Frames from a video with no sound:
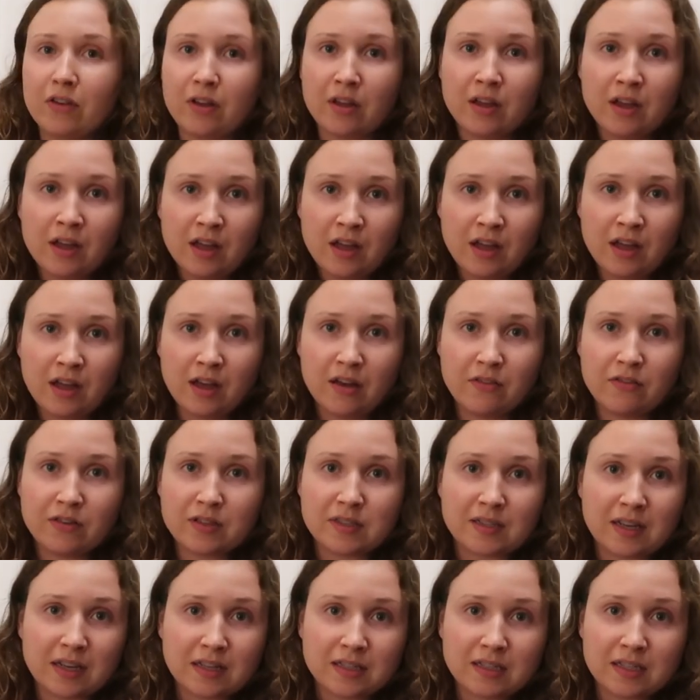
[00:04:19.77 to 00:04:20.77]
a
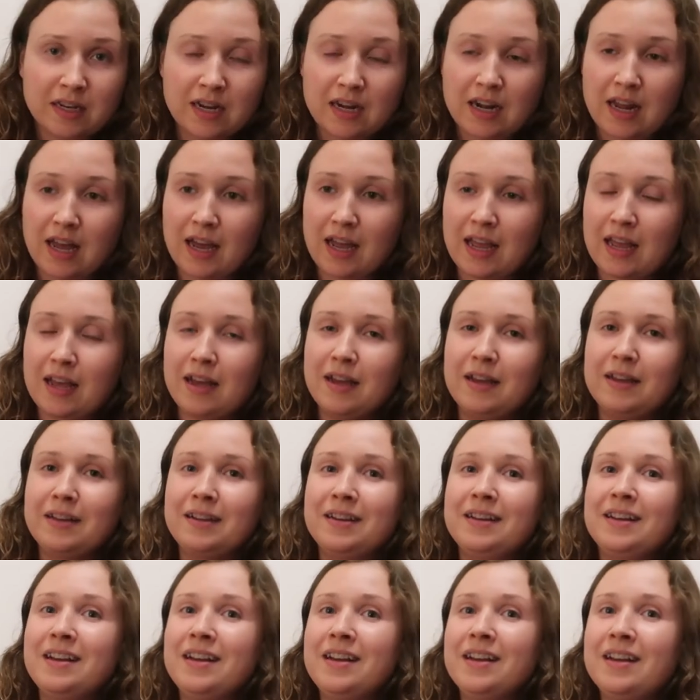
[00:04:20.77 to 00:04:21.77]
Saturday
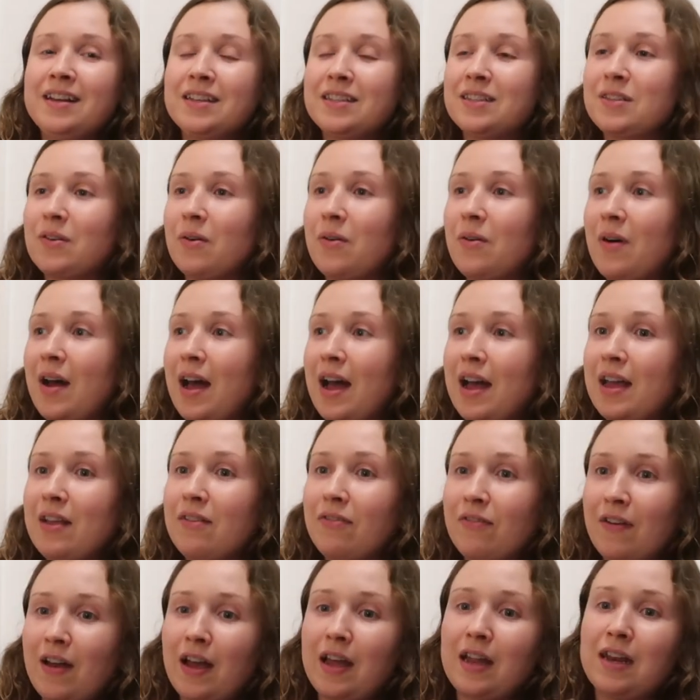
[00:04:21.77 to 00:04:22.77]
night. So I
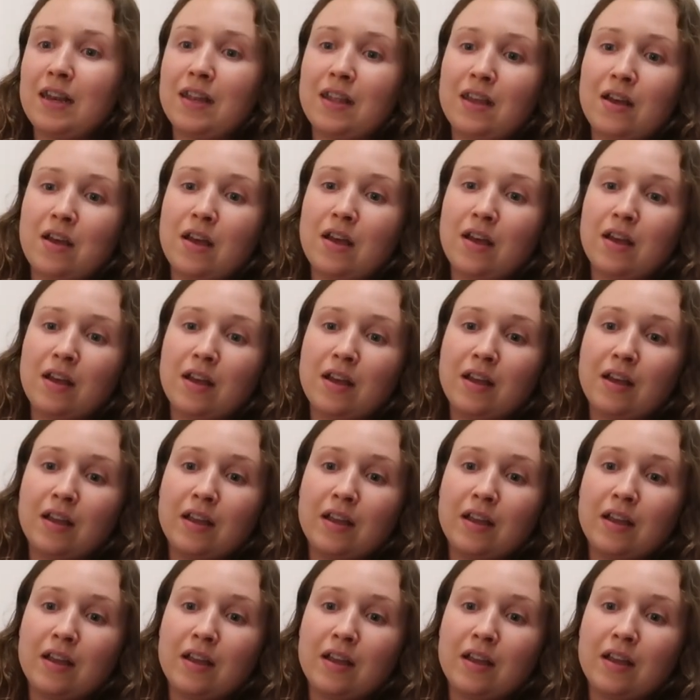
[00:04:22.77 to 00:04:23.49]
find that